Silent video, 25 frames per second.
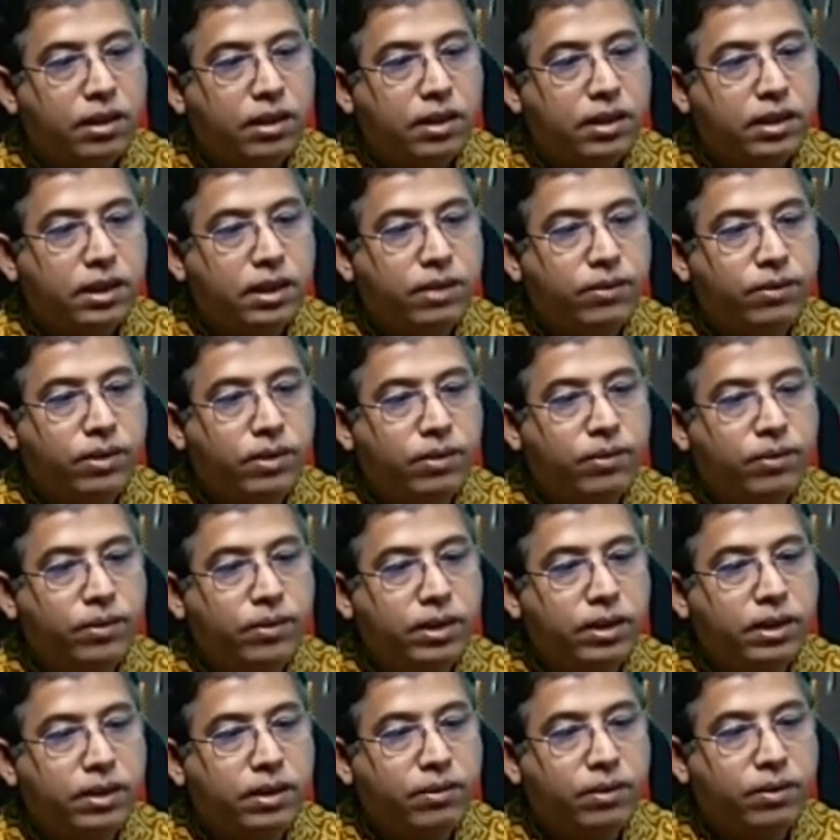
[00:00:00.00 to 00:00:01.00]

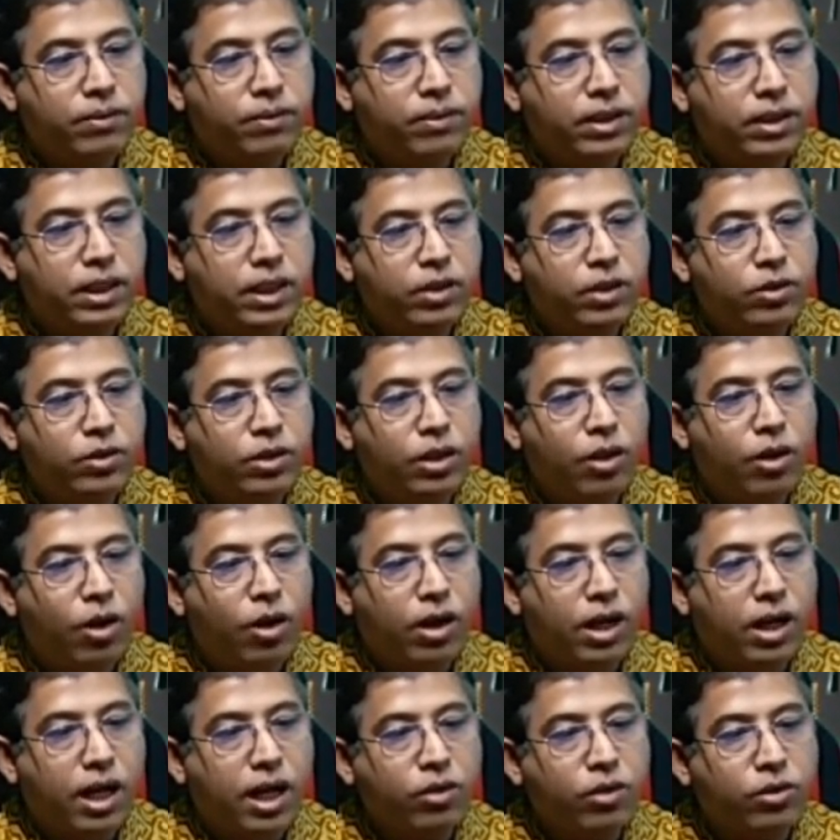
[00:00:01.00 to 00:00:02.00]
Symptomatic usually
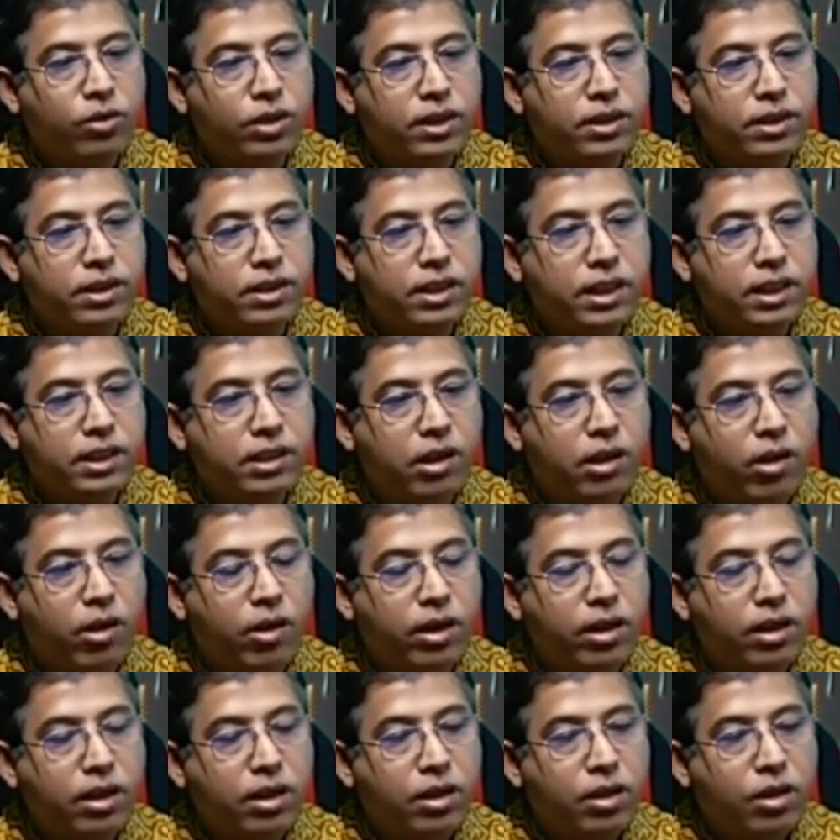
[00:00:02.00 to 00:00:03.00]
occur within 6 hours
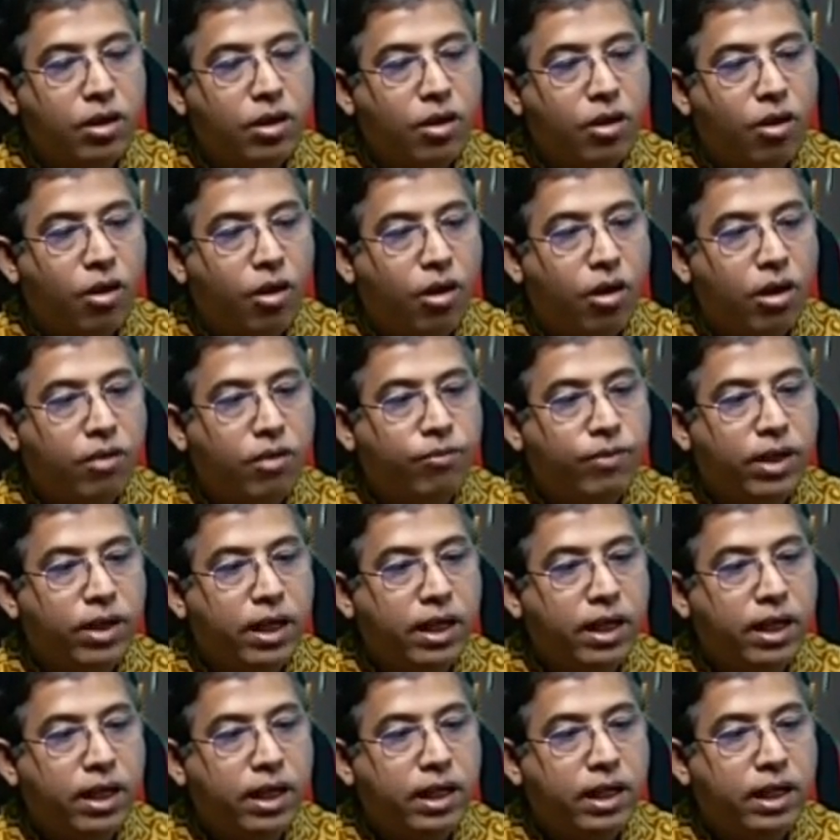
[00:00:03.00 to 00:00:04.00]
or
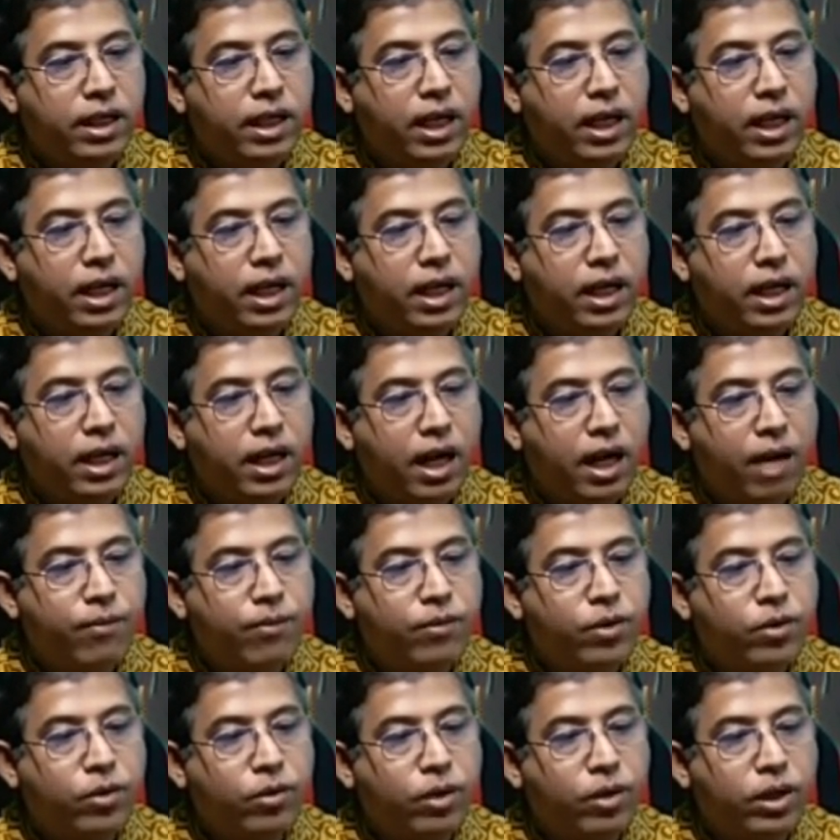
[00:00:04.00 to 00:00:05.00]
may delay after
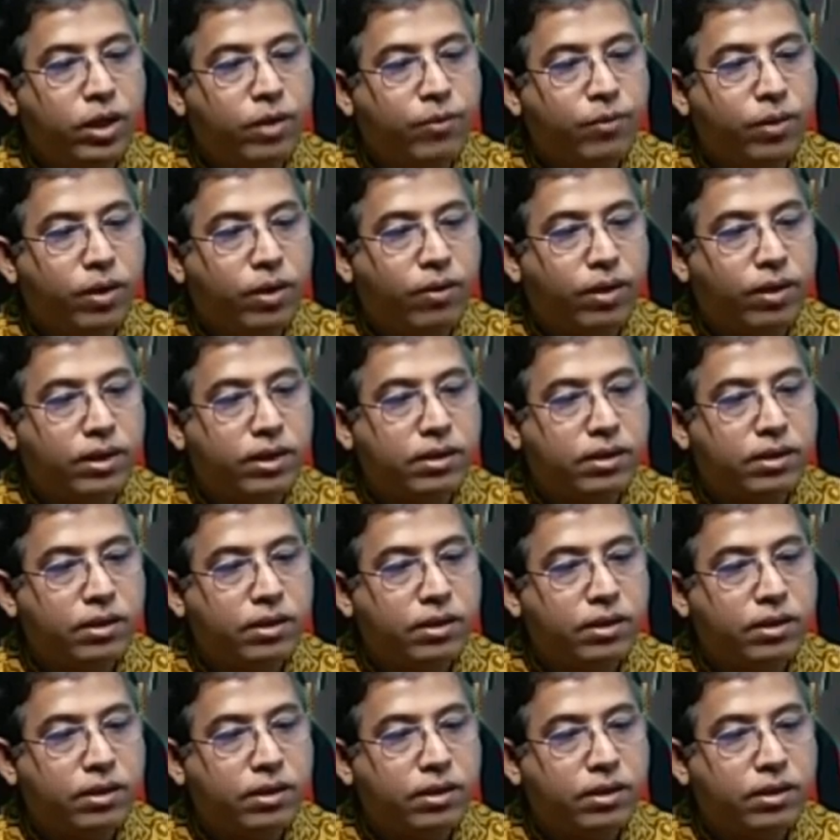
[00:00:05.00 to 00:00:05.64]
24 hours.